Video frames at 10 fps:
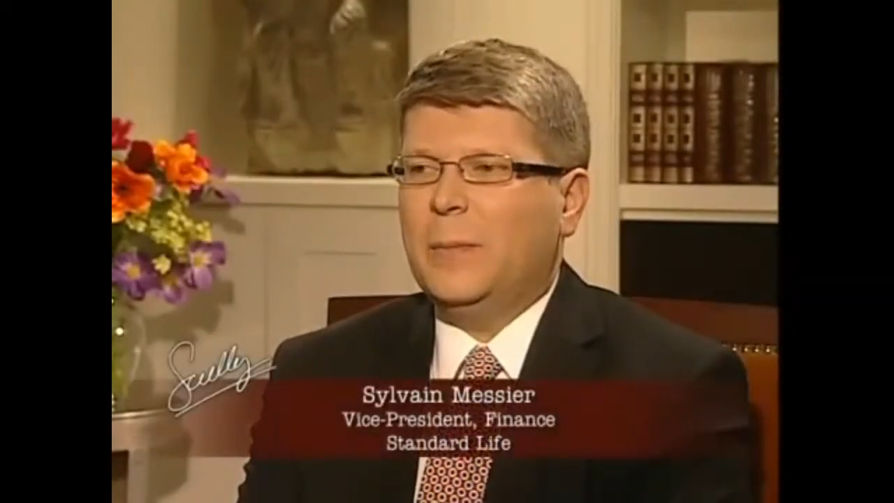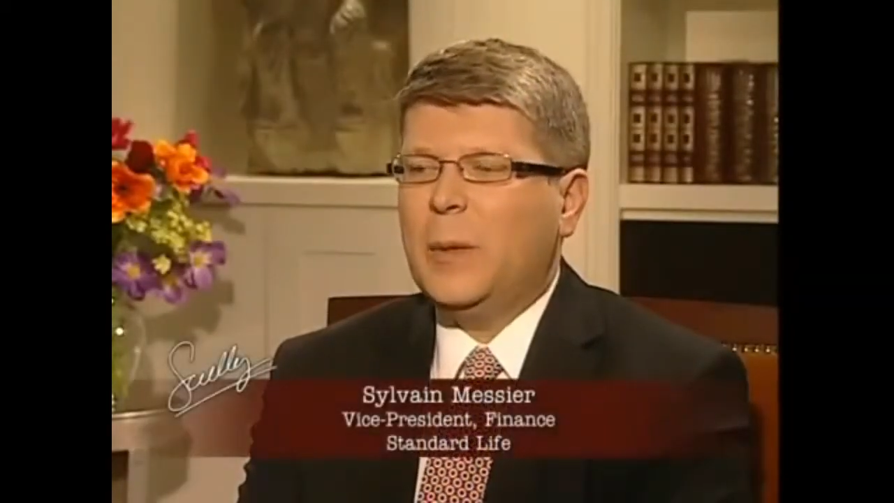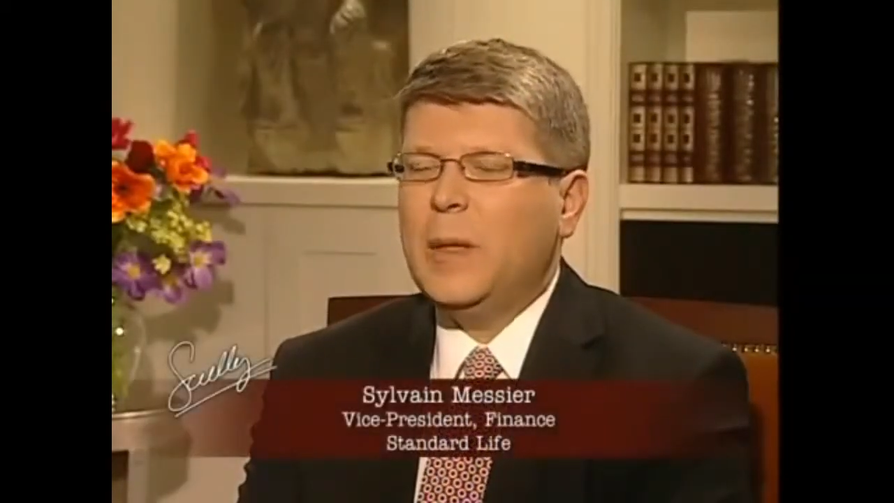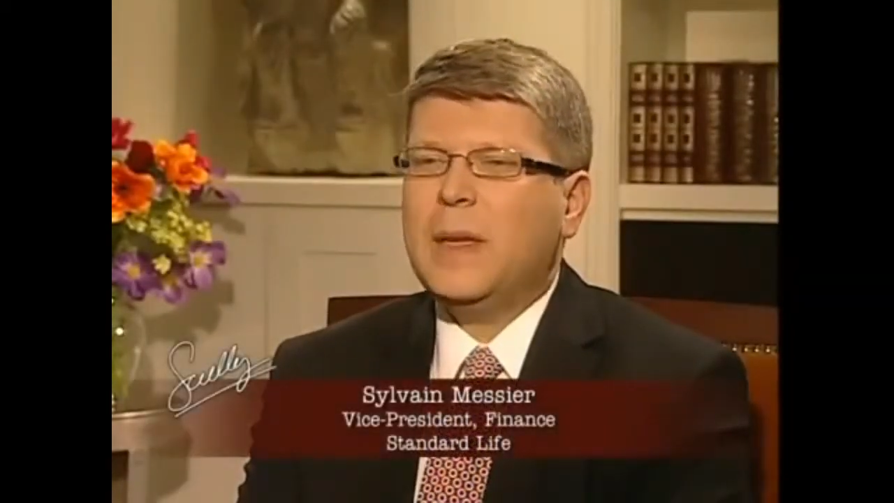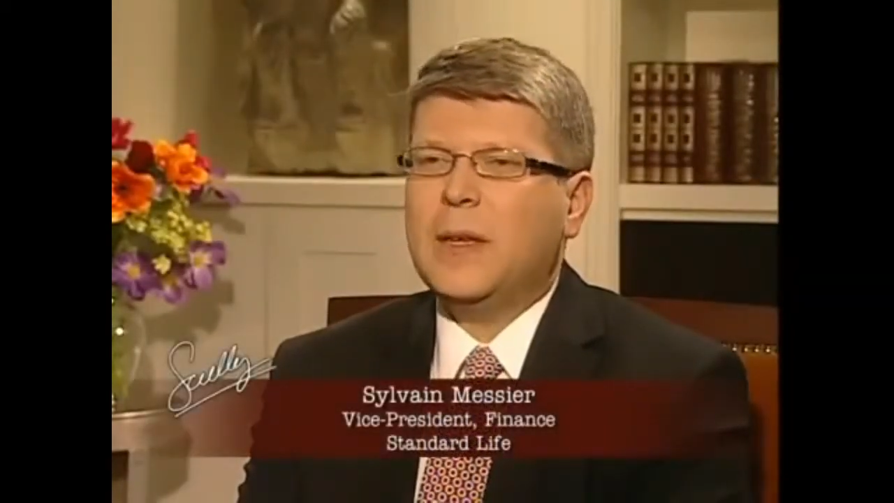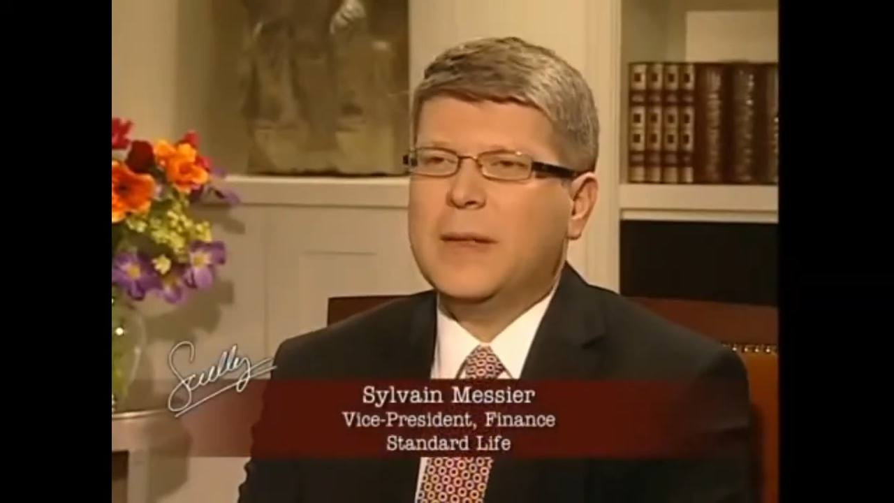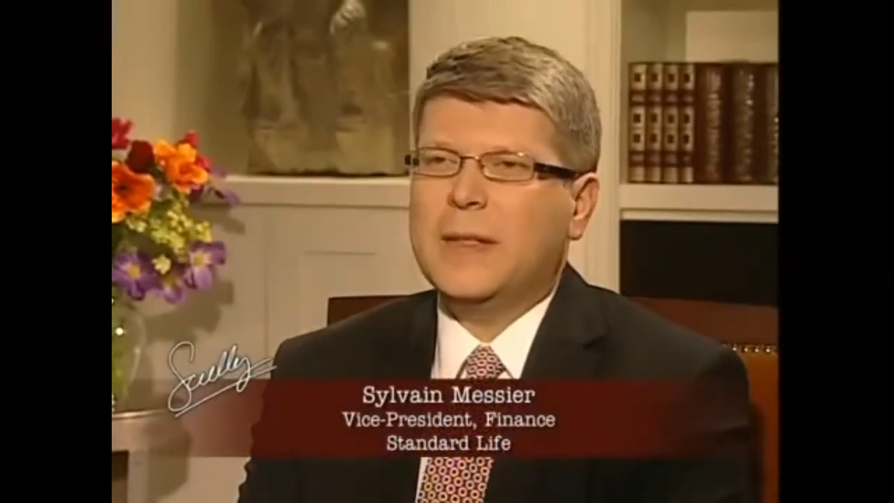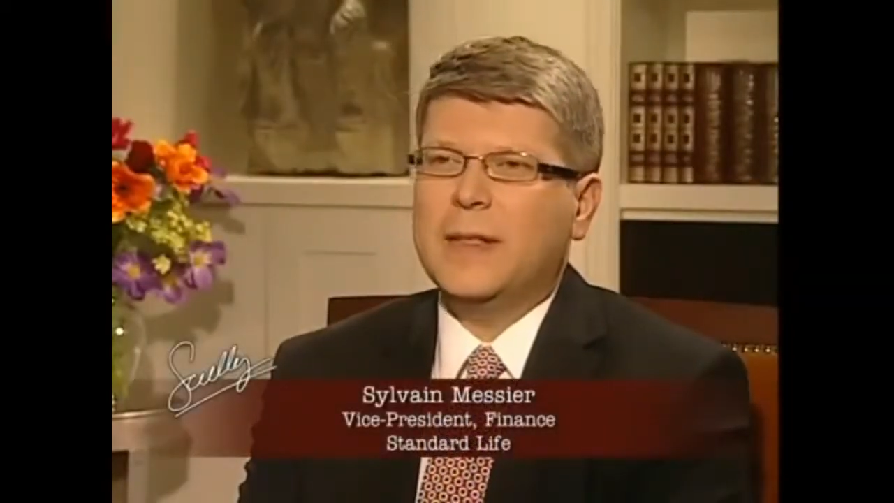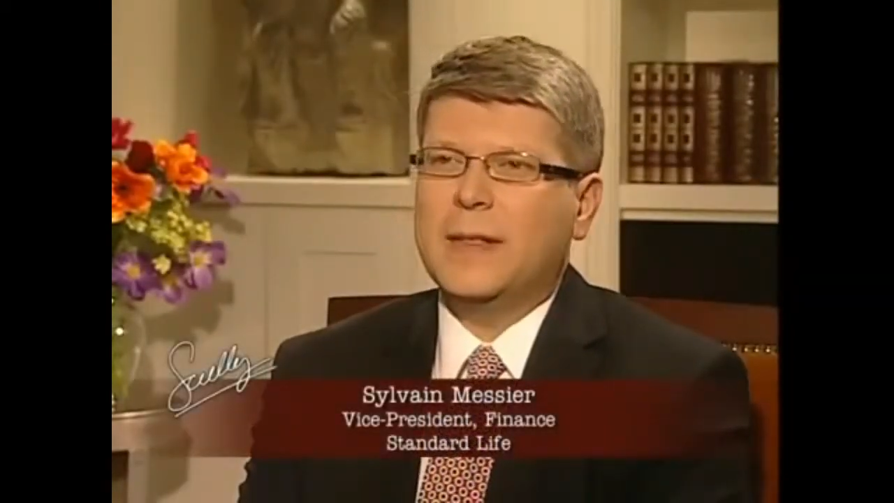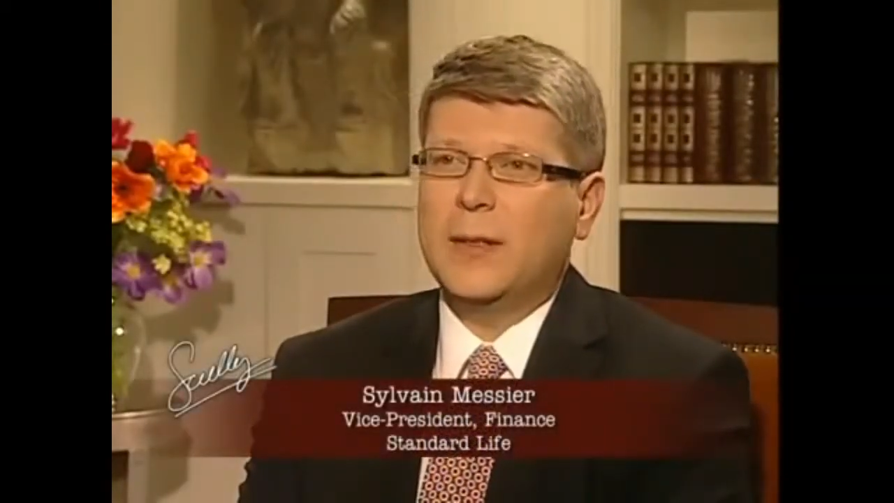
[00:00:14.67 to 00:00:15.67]
probably
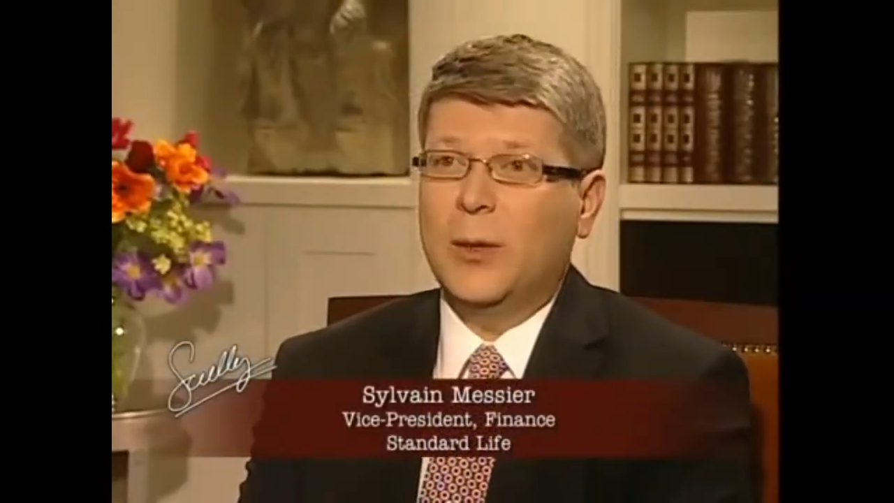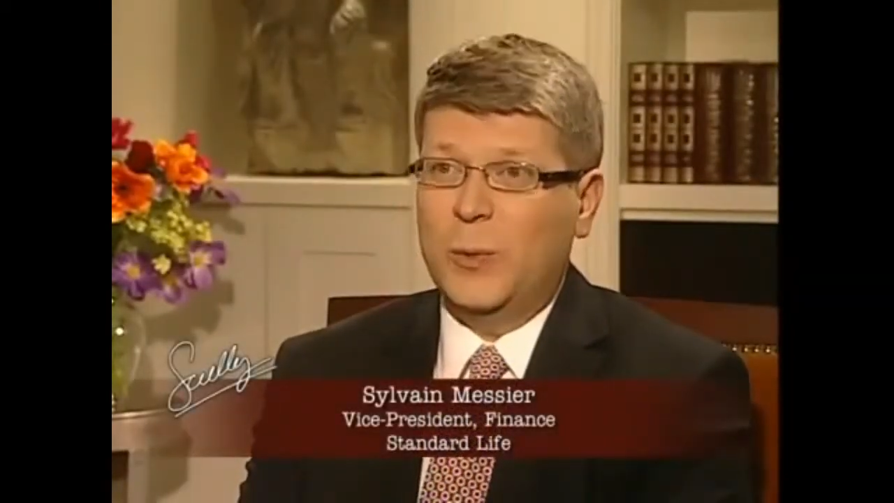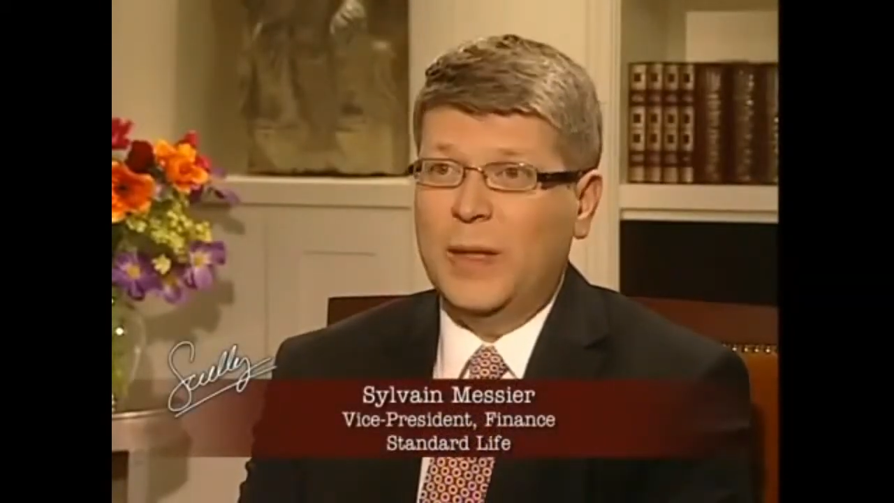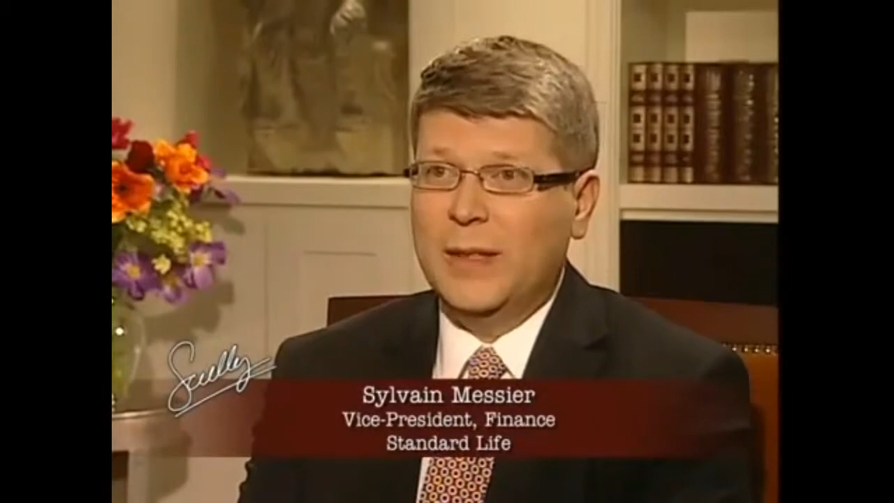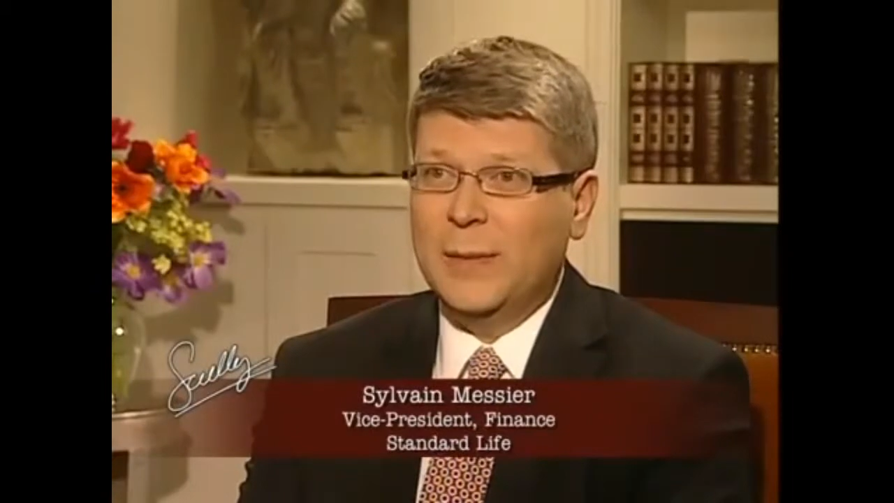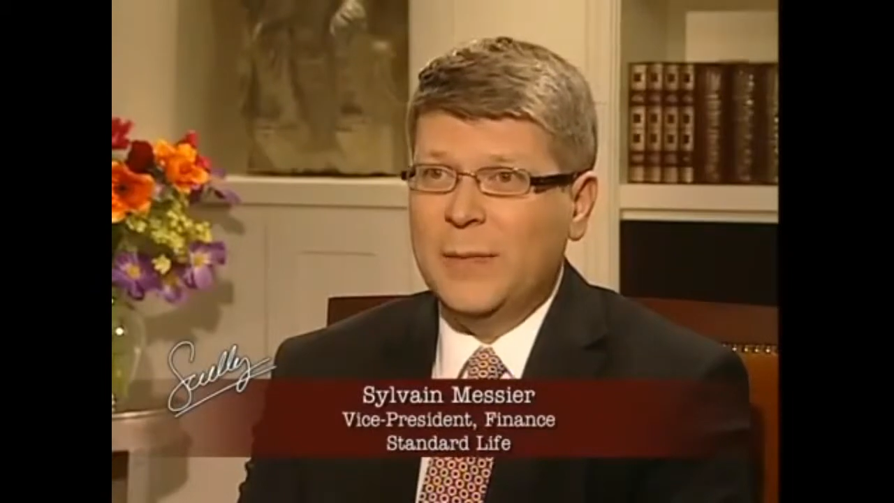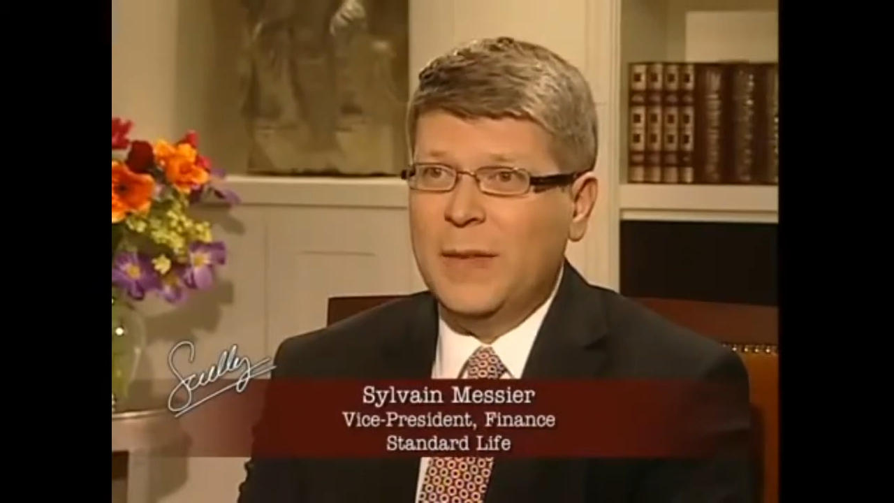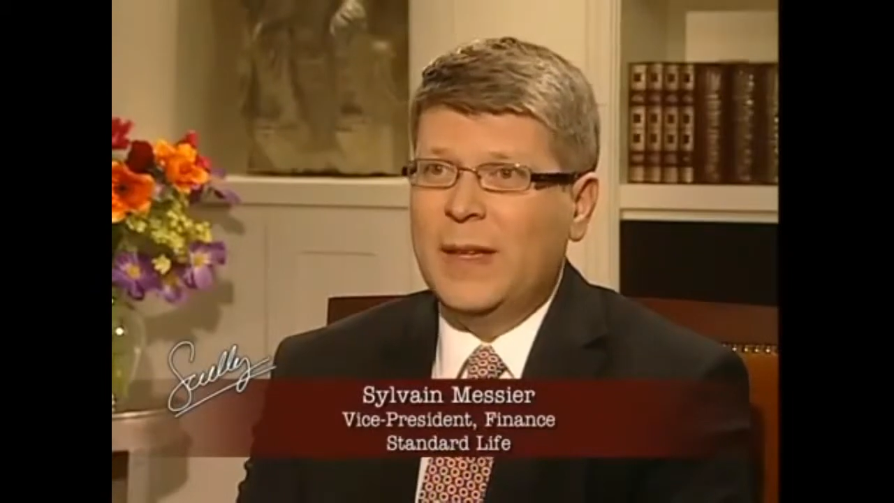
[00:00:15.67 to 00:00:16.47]
because he's real.